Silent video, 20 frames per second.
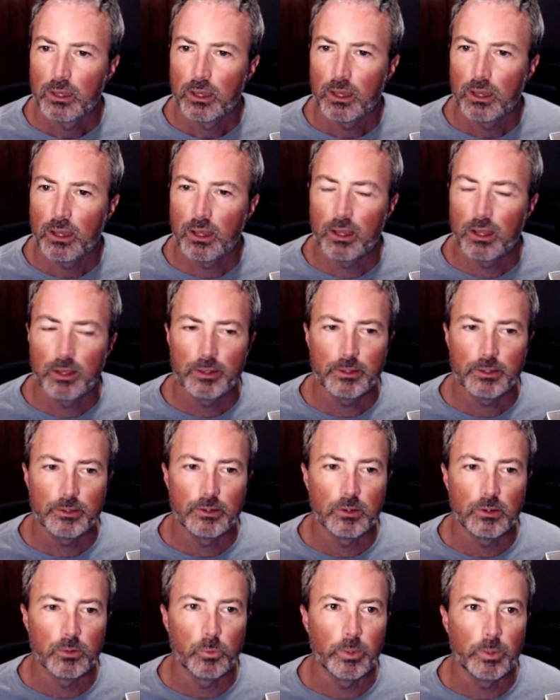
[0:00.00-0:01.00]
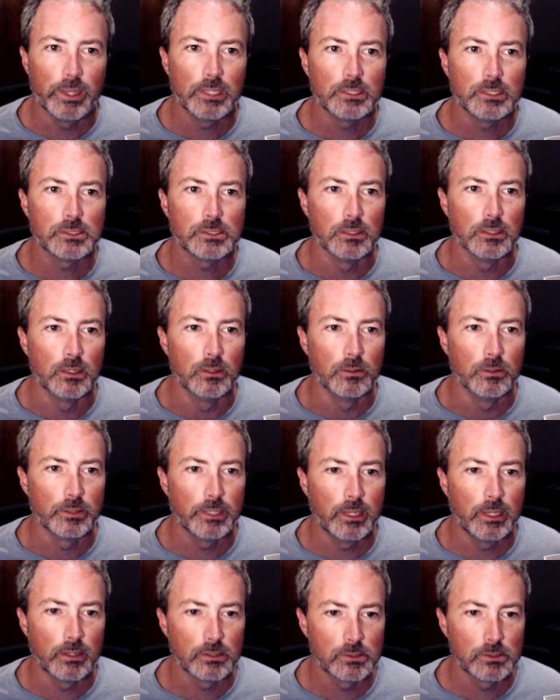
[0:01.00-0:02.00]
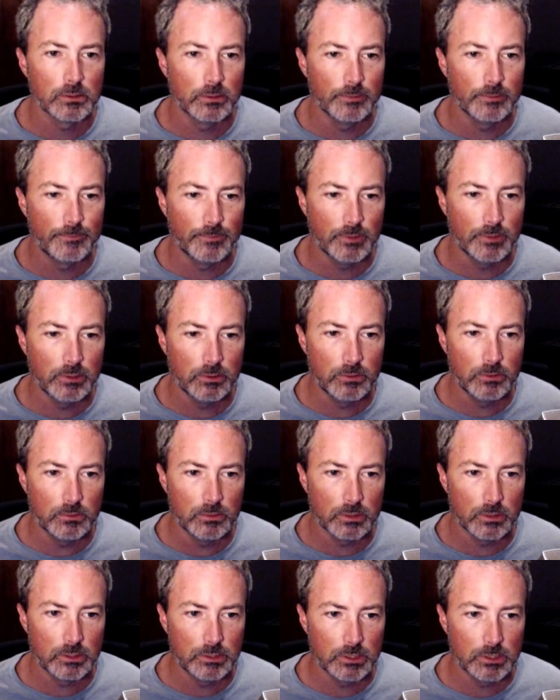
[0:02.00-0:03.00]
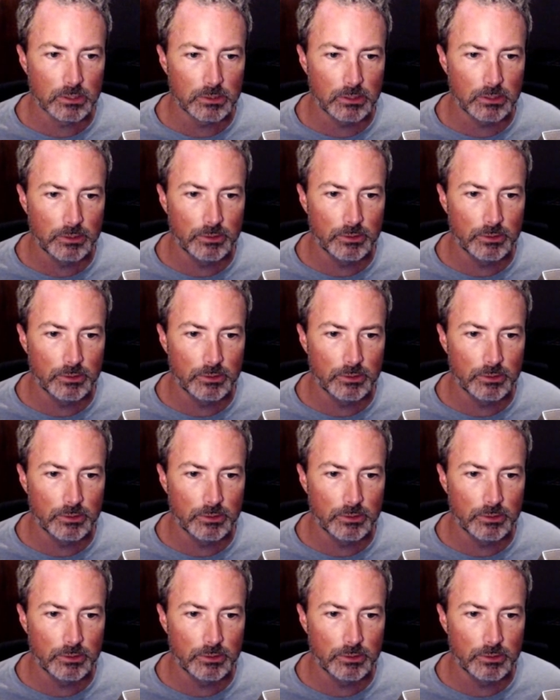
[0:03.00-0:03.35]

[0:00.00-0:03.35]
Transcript: You're going way slow. Yeah, so if you adjusted your